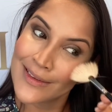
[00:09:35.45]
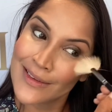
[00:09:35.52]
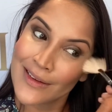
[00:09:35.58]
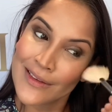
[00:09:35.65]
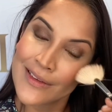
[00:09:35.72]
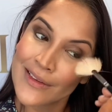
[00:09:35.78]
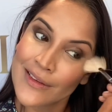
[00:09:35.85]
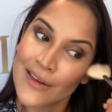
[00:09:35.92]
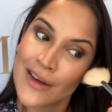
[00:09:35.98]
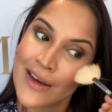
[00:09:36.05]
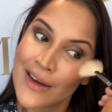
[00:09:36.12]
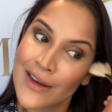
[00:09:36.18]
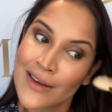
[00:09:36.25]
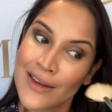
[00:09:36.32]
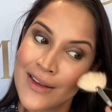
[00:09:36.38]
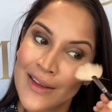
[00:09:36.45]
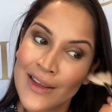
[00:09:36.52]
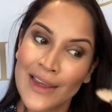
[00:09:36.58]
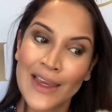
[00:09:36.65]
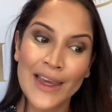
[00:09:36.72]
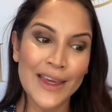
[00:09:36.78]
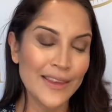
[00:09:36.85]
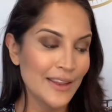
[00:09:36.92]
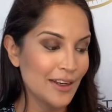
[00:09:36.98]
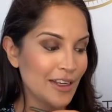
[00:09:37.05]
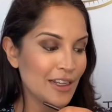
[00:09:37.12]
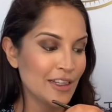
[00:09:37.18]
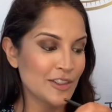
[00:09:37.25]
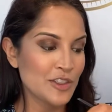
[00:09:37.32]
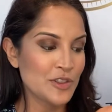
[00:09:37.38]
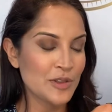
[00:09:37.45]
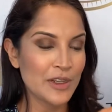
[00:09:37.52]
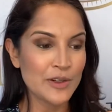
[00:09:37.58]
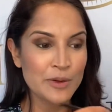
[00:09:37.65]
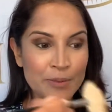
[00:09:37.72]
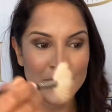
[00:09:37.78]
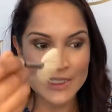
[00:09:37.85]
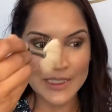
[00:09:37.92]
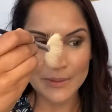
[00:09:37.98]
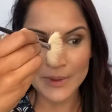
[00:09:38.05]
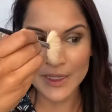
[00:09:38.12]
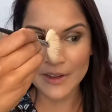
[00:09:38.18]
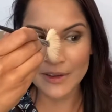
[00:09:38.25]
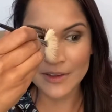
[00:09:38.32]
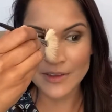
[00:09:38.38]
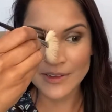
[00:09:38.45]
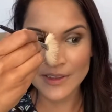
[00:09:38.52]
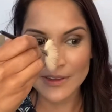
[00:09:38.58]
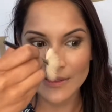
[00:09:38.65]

Da, da, da. And then I like to do a little bit down my nose.